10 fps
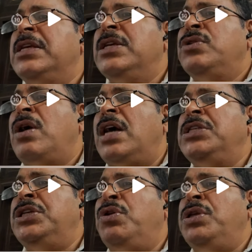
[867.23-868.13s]
So cos
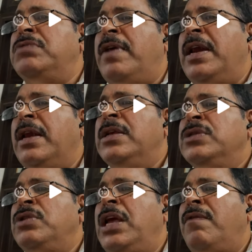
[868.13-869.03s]
0 is 1.
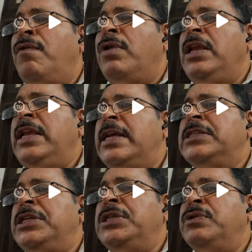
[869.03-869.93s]
So therefore Ex
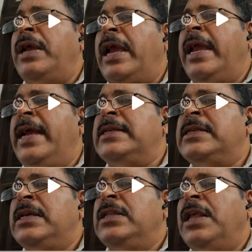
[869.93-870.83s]
into Ax,
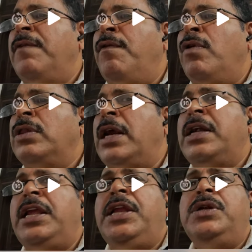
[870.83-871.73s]
therefore
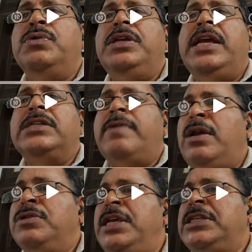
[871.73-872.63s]
30 into Ex
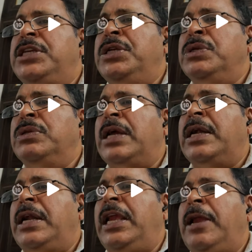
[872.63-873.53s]
value 6 into
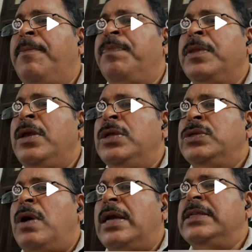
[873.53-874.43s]
30.
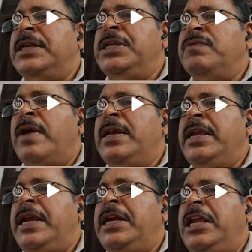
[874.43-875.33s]
So answer is
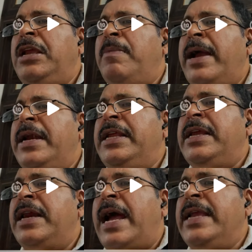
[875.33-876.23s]
180, my
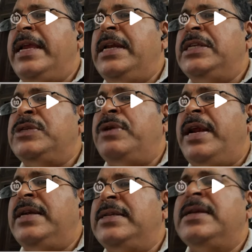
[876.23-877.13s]
dear IIT
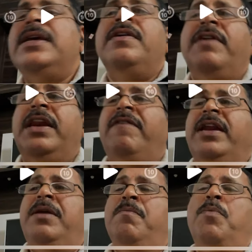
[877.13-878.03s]
students. Very,
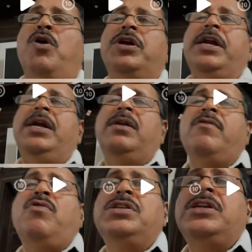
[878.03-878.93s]
very important
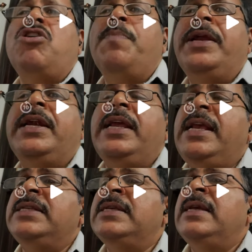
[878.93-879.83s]
course topic it
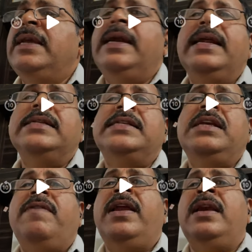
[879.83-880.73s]
is. Intensity
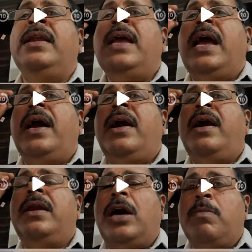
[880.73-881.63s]
given,
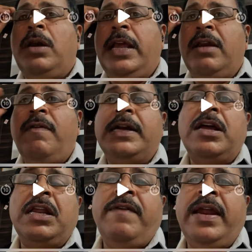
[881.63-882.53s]
normal aerial
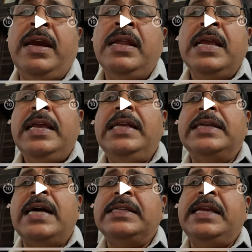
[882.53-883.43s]
vector given. He is
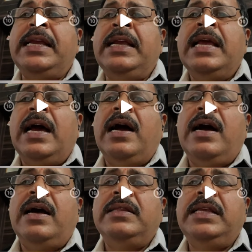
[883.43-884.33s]
asking
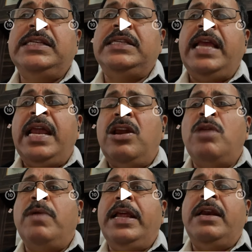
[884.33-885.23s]
this a
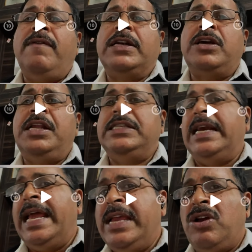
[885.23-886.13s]
normal aerial vector is
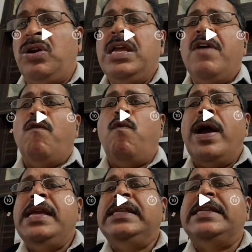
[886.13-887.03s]
lying on
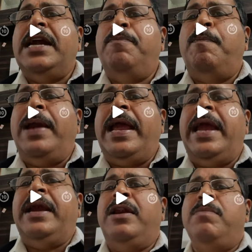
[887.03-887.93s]
YZ
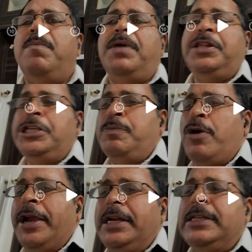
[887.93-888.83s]
plane. Remember this
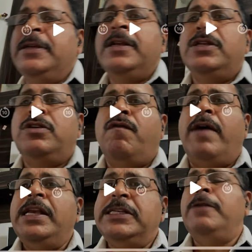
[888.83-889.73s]
point. So
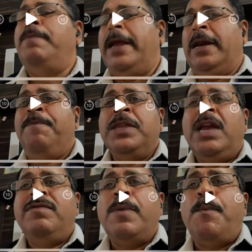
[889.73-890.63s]
YZ plane.
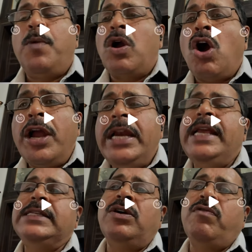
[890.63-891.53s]
If the coil
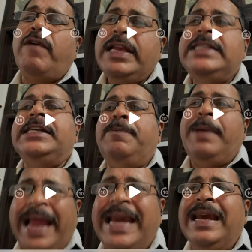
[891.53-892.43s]
is on YZ
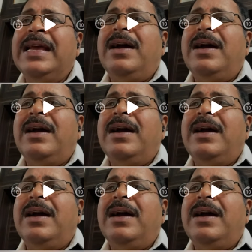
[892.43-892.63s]
plane,